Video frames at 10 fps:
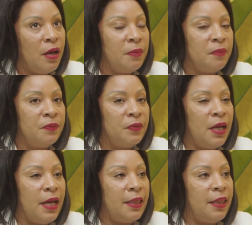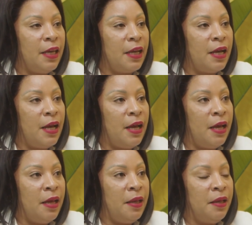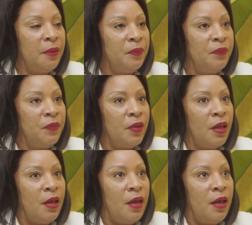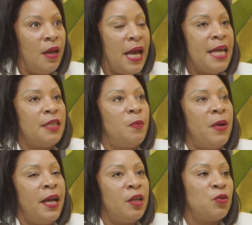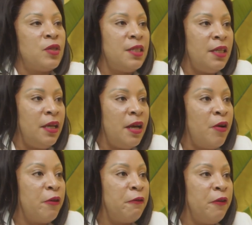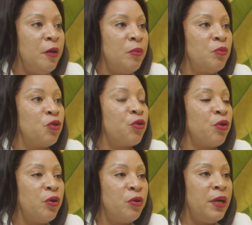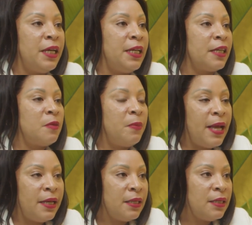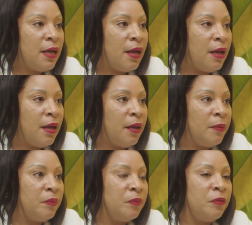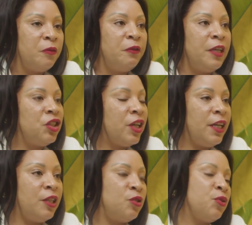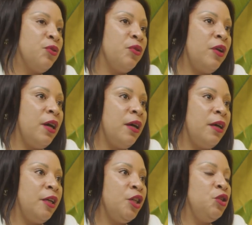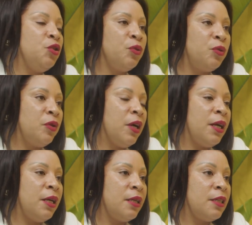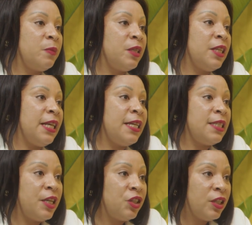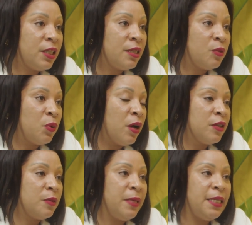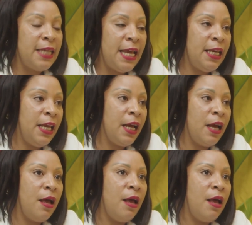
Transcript: I think I aspire to see our firm grow and expand, venture into new specializations whilst maintaining,